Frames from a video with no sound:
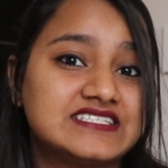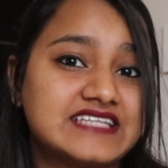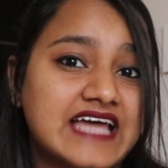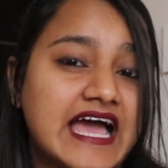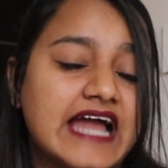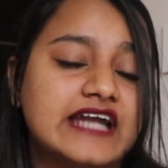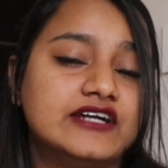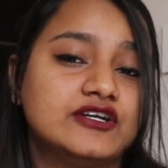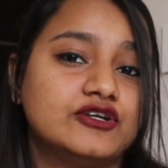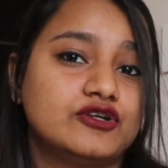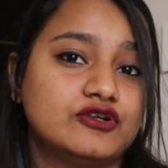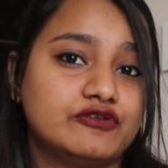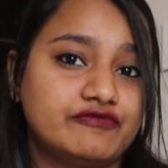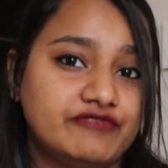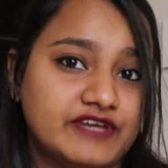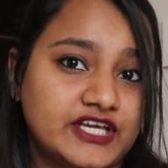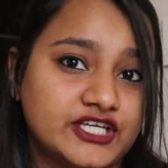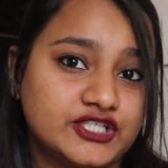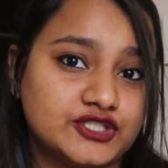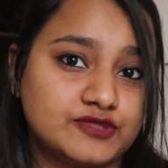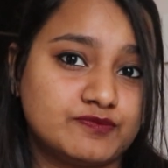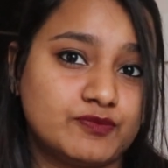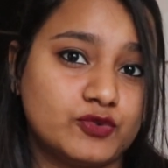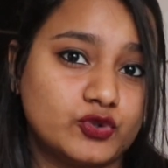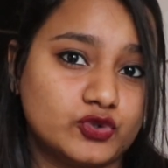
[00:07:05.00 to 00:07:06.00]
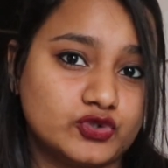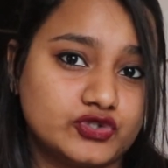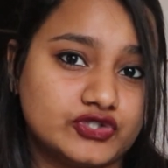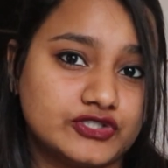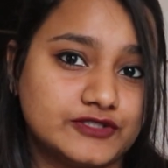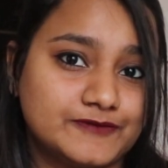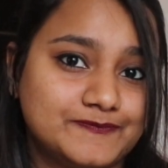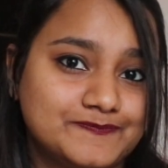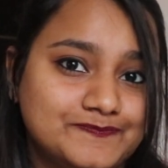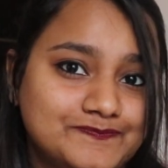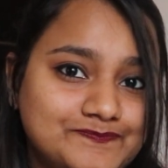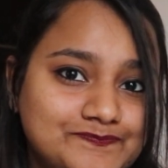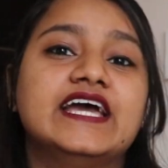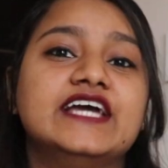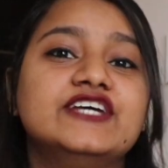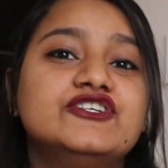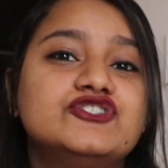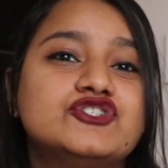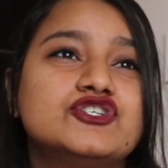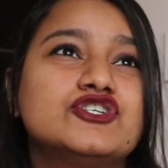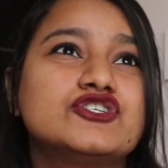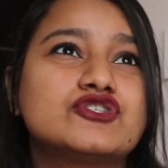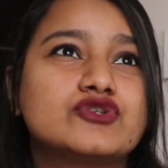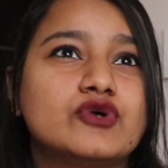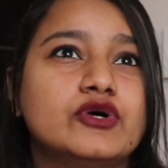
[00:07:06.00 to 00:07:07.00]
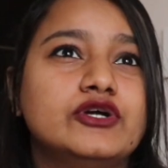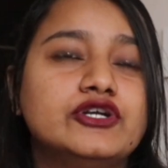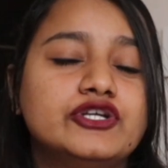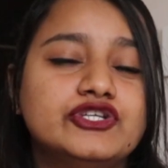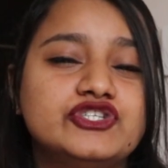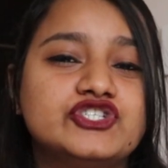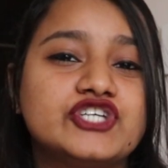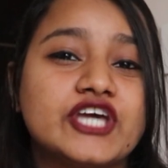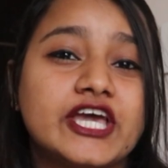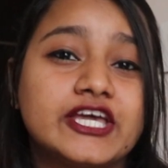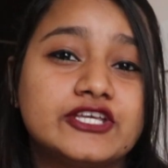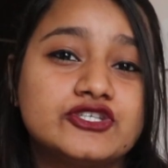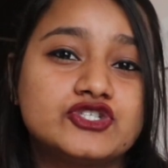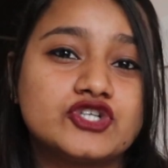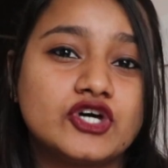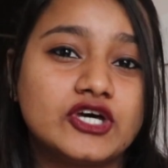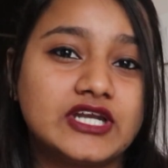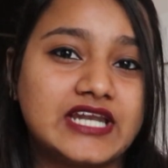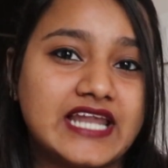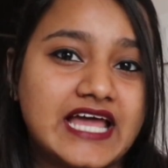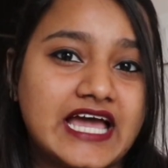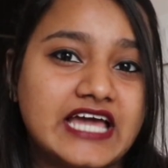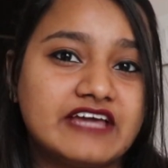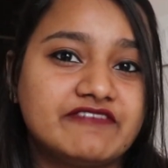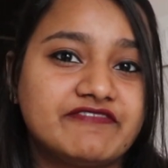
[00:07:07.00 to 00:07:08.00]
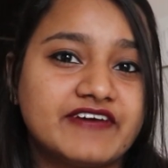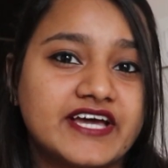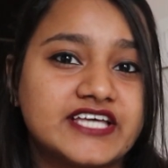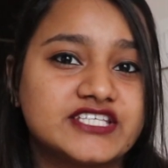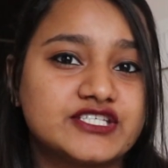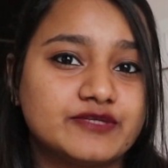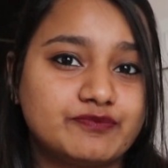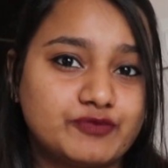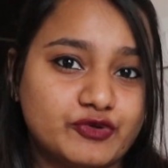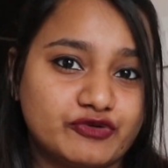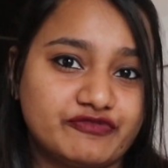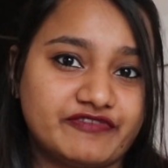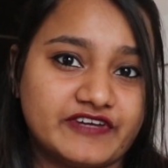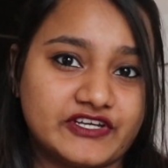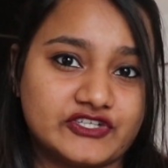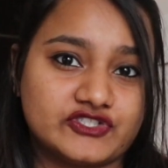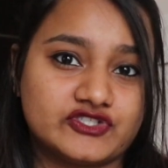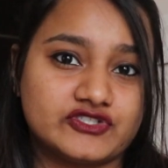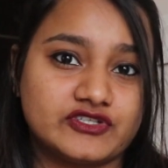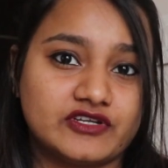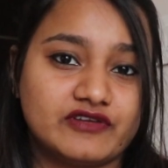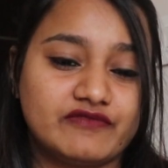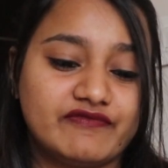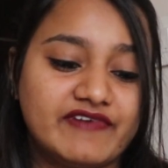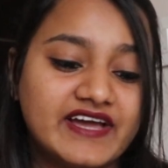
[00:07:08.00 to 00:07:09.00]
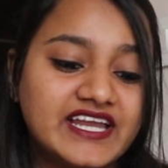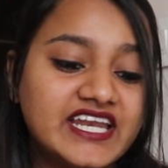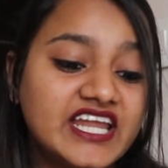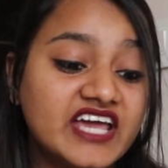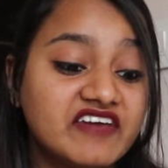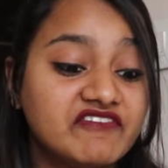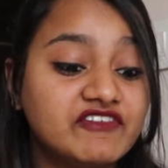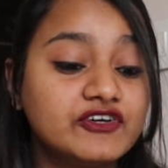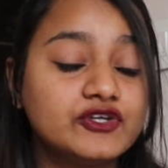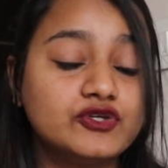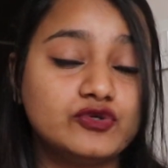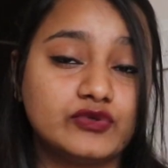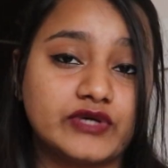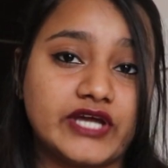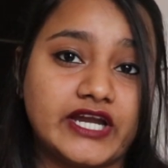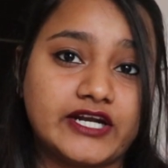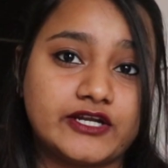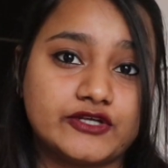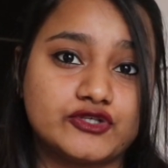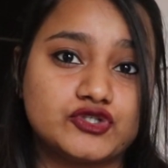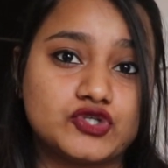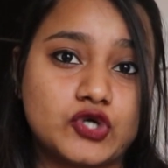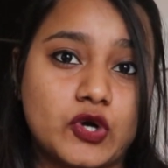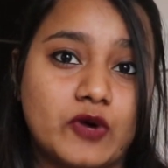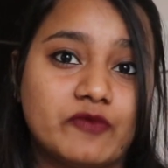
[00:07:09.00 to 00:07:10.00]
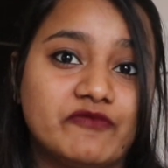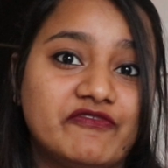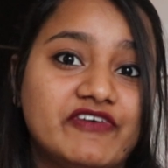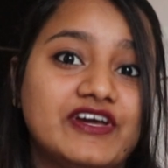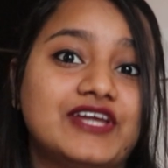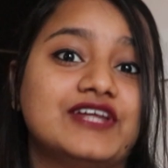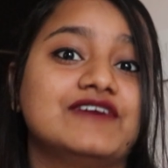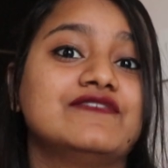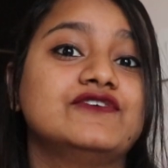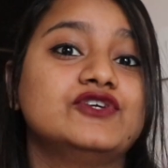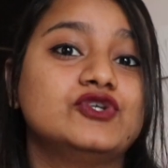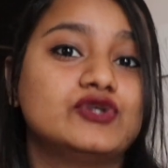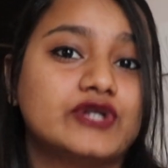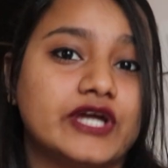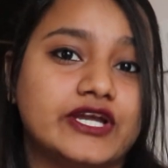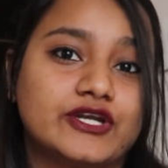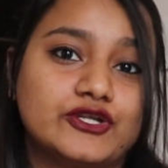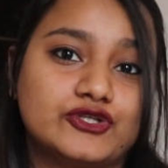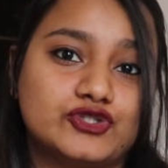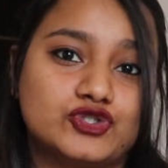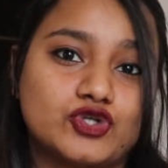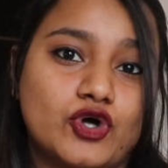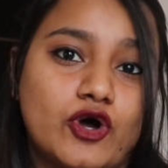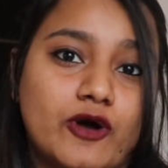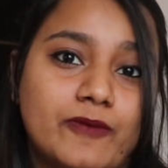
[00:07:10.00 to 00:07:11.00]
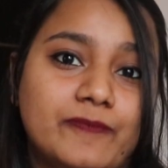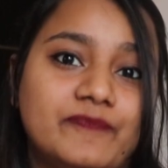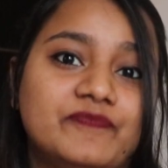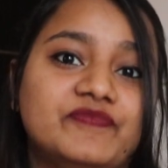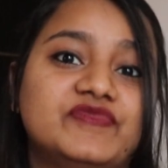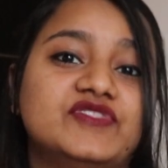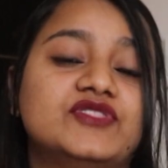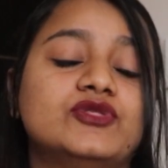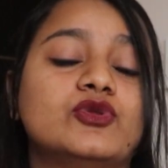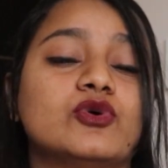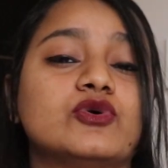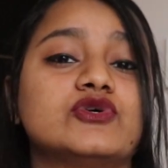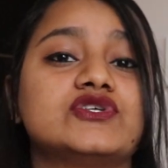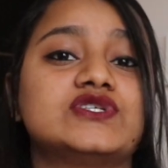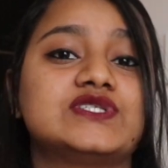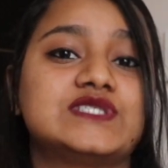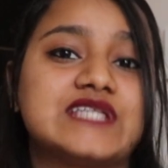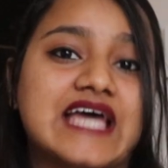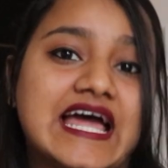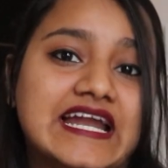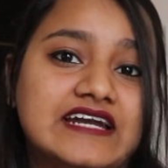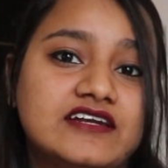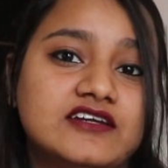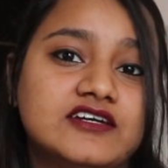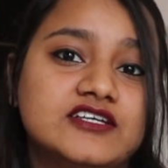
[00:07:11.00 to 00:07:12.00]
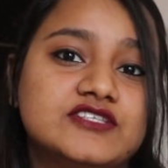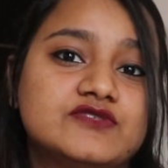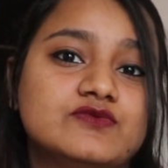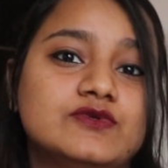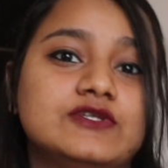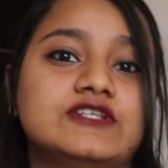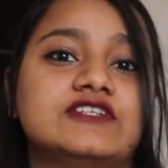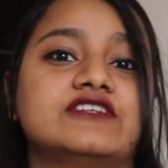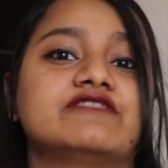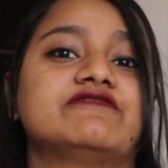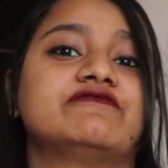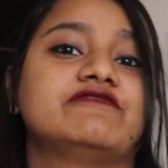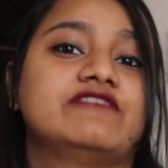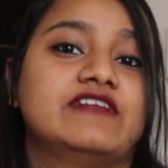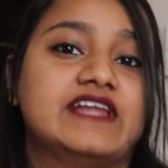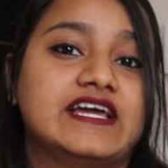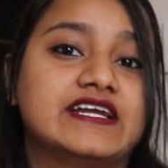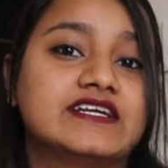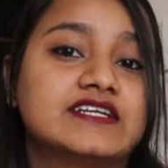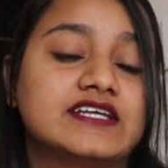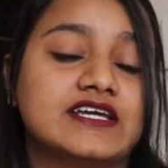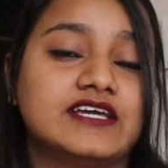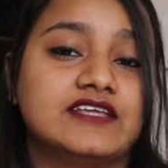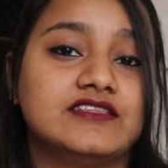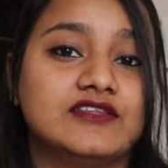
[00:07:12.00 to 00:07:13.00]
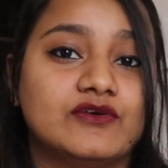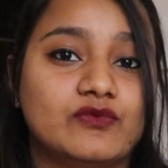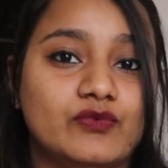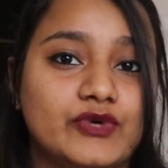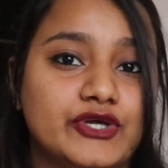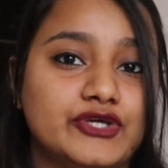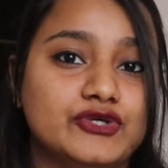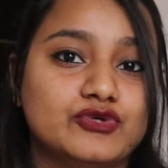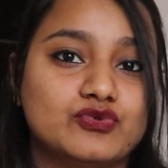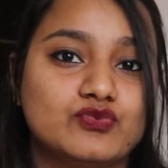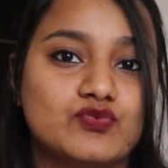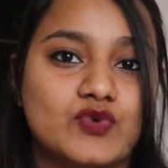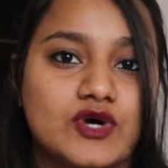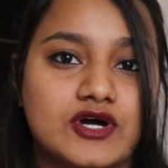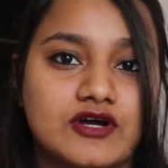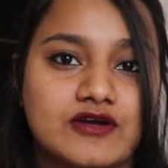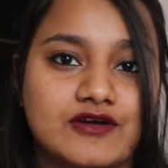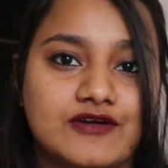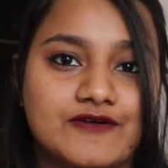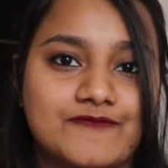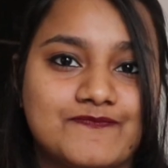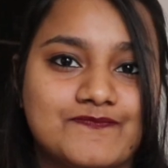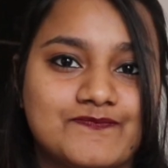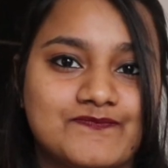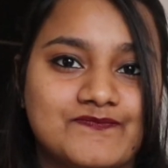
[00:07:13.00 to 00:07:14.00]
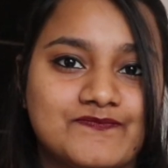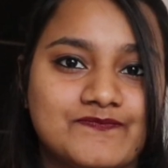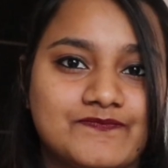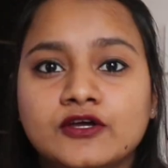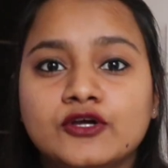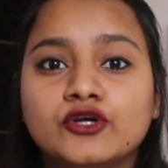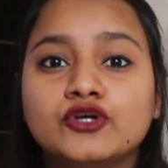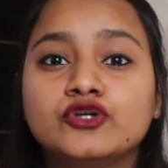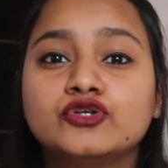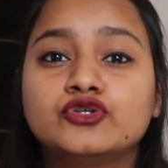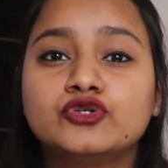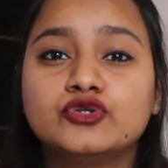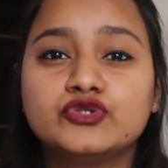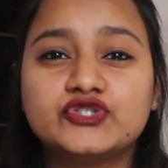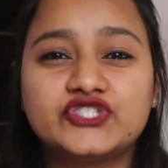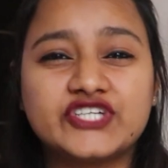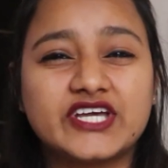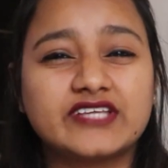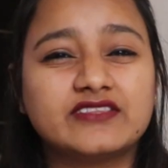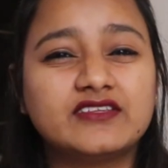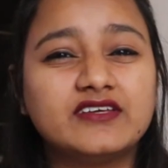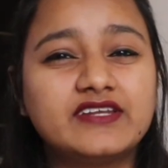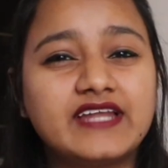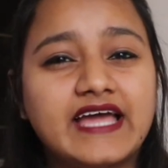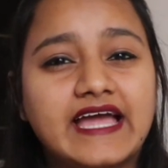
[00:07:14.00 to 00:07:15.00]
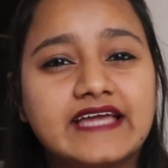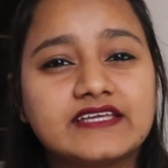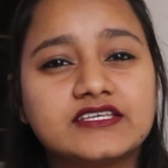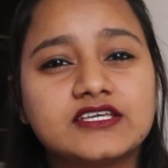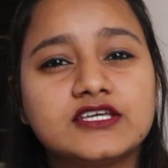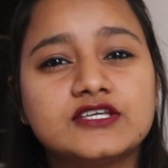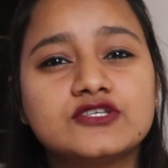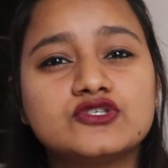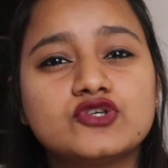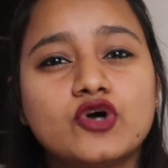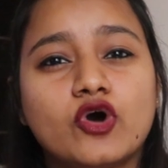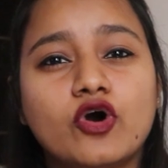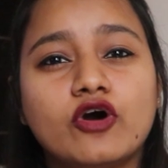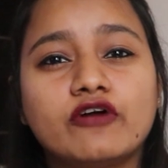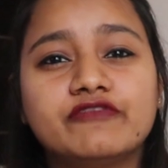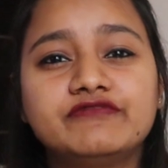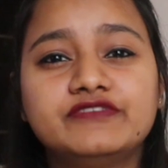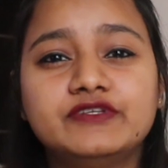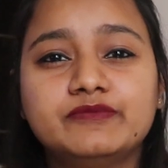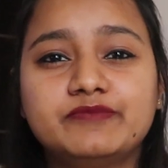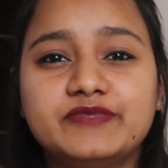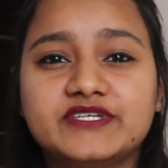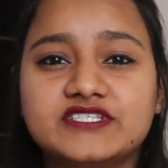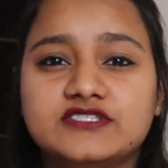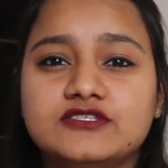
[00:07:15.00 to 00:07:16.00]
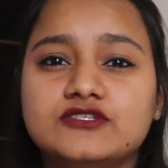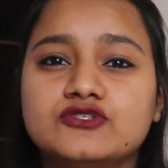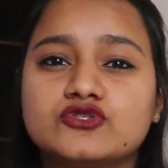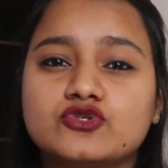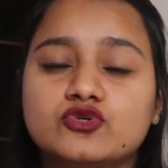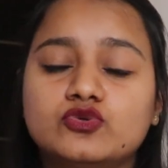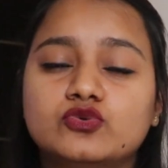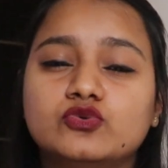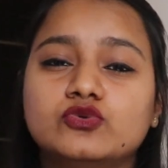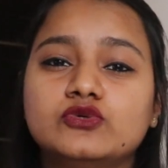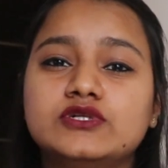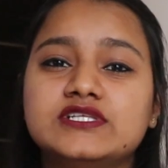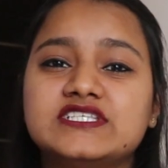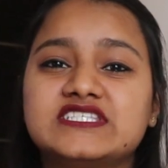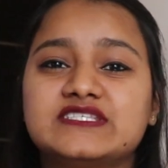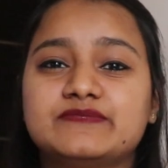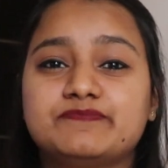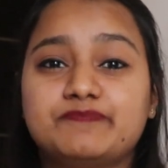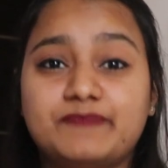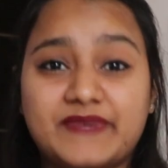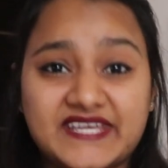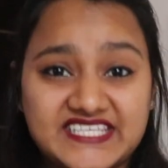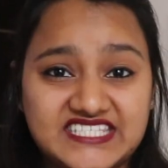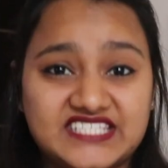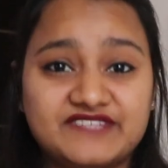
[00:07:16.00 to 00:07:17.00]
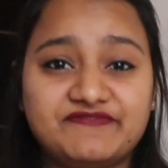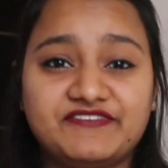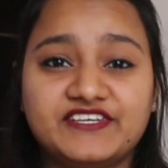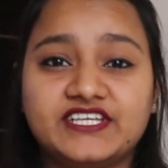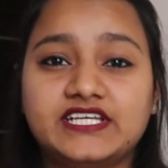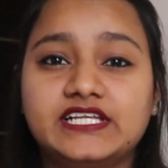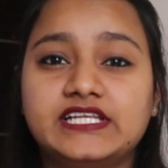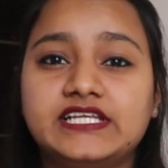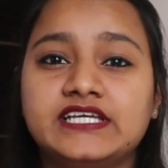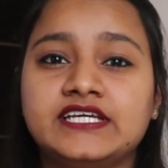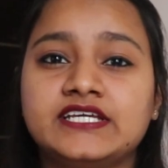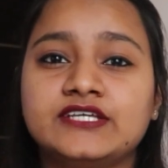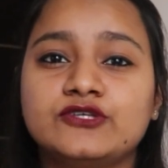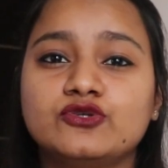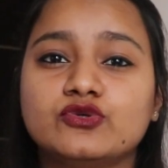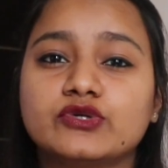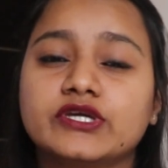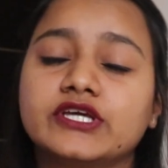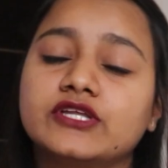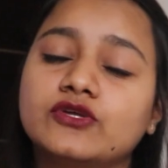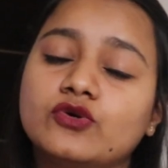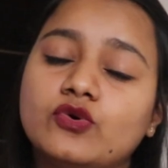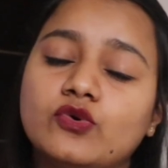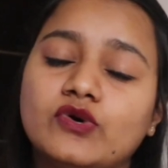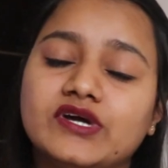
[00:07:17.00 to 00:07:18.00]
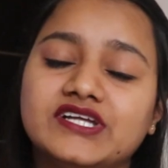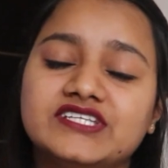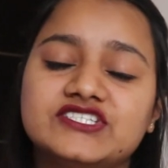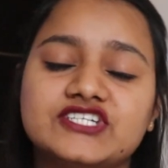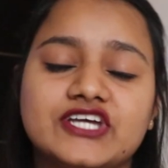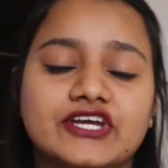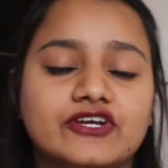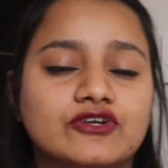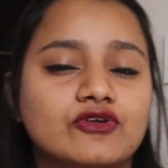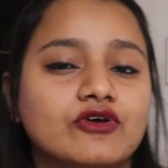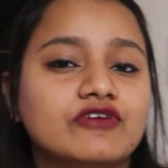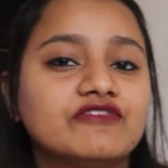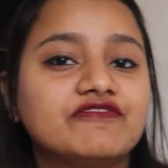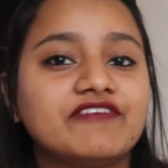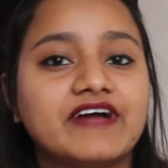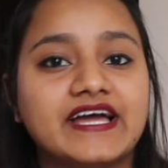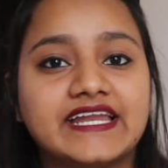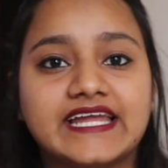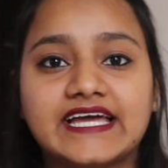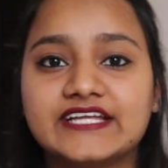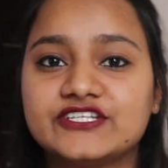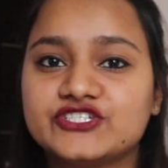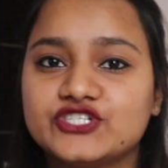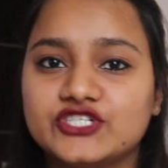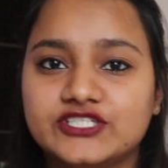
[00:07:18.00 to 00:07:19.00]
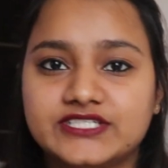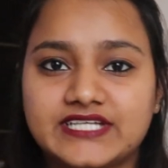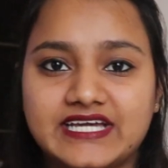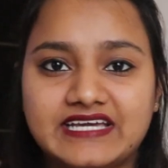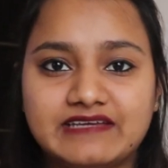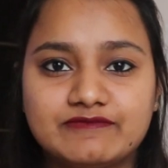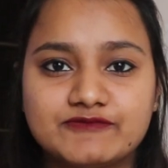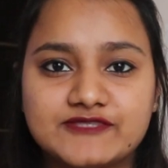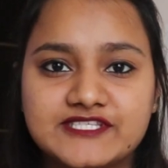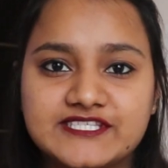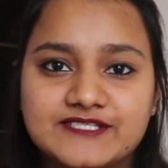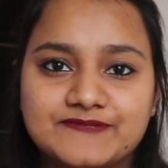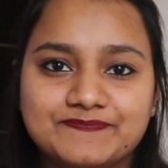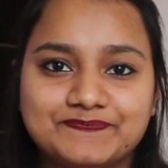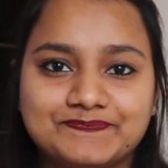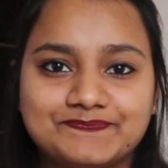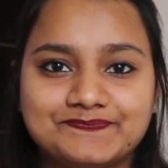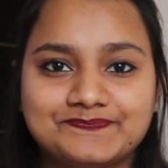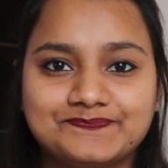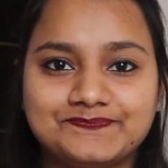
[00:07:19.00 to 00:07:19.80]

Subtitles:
standard of exposure. It's just going to change your life as a professional. Whenever you get a job, wherever you get a job, those standards will reflect in the way you work. To check the rankings of the business schools specifically, you can go and check it on Financial Times.